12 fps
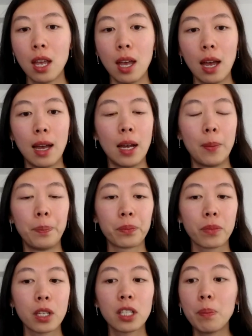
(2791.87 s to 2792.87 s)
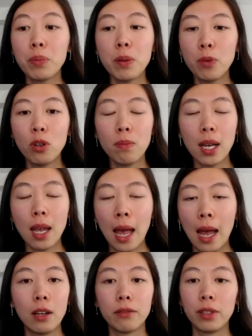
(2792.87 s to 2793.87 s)
Some people might
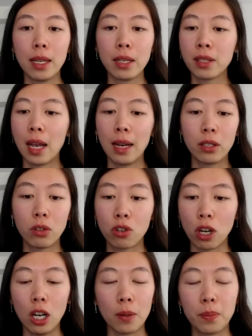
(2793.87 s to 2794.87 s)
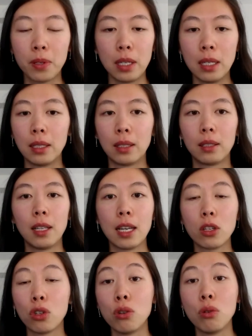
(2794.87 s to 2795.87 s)
have like side jobs in like
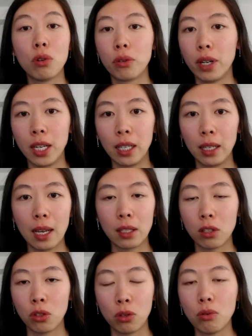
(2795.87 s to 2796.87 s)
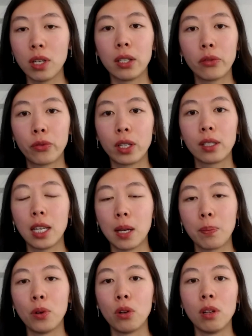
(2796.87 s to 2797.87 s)
tutoring as a student, for
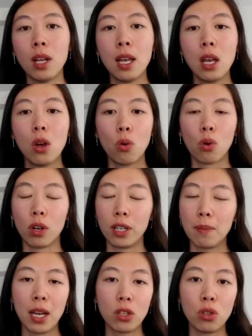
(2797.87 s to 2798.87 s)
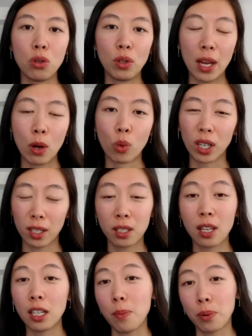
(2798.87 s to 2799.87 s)
example, or they might do like
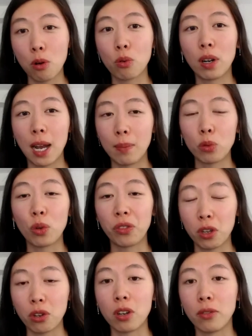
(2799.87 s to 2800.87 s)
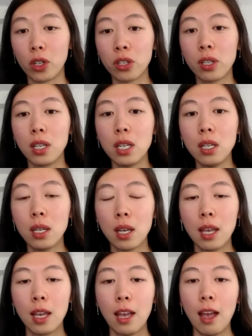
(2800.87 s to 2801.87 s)
work-study programs with their university
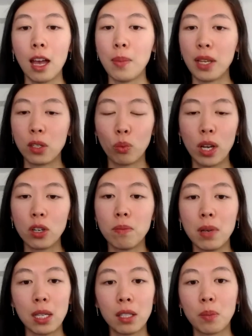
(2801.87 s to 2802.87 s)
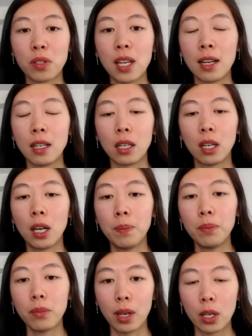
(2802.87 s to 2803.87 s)
as a way to make some side
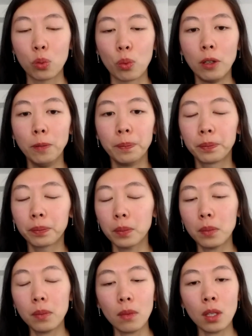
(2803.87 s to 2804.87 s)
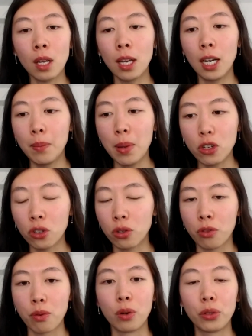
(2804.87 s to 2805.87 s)
income as well, and just to
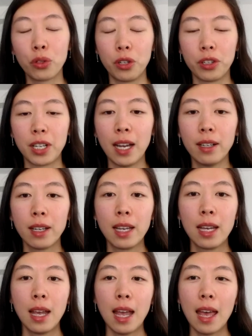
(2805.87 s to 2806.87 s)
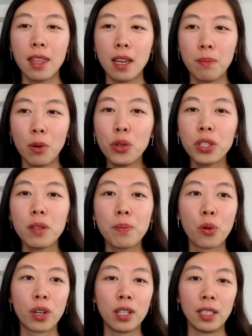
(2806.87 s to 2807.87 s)
throw it to their debt. And then most
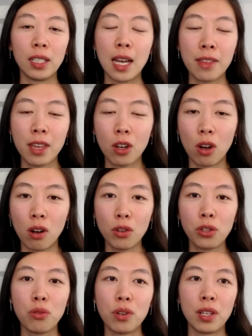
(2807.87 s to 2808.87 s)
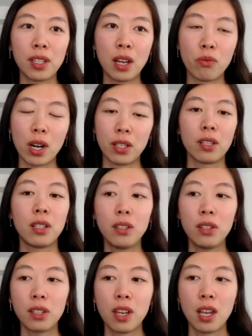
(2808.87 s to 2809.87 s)
importantly, I think all students and
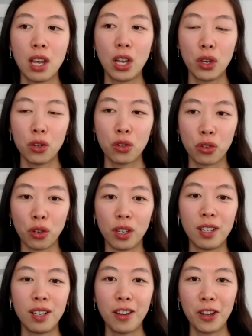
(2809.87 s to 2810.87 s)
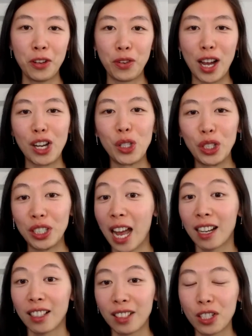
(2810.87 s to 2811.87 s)
residents should file their
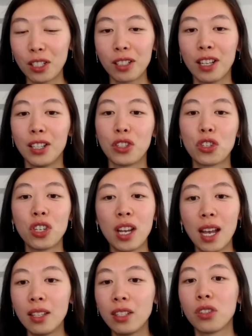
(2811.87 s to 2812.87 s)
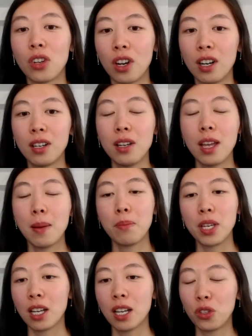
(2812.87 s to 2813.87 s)
taxes, because chances are,
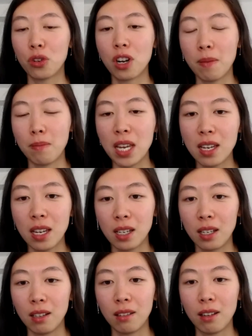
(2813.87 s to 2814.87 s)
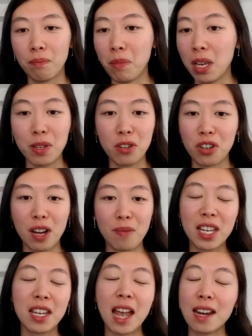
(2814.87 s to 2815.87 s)
because maybe you're not
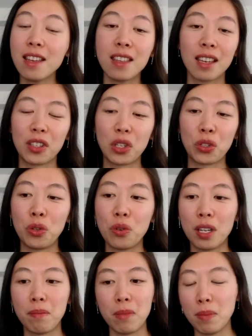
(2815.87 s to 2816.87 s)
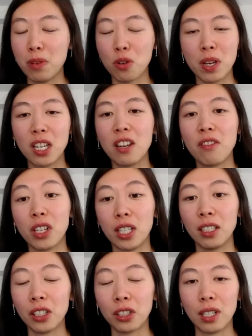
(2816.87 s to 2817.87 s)
making anything as a student, maybe you're making very
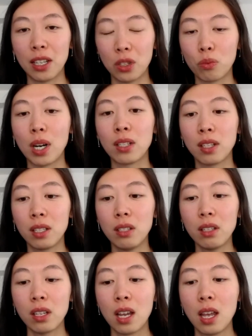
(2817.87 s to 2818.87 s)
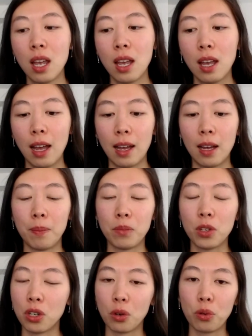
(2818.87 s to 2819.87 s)
little as a resident,
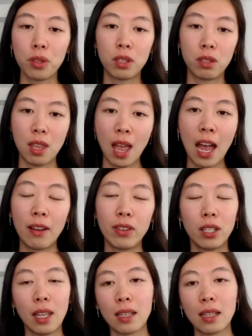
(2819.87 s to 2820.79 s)
having that